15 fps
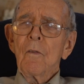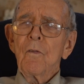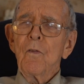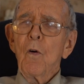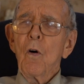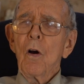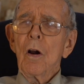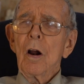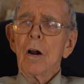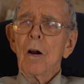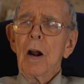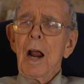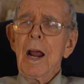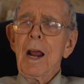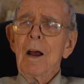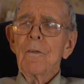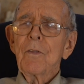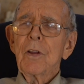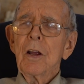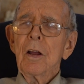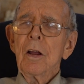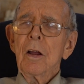fore or aft.
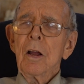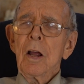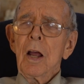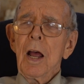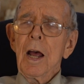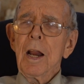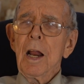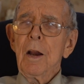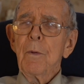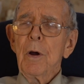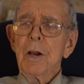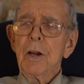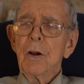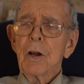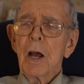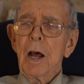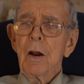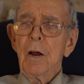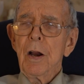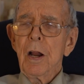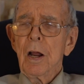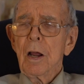And then when you got
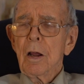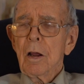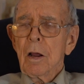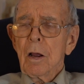on the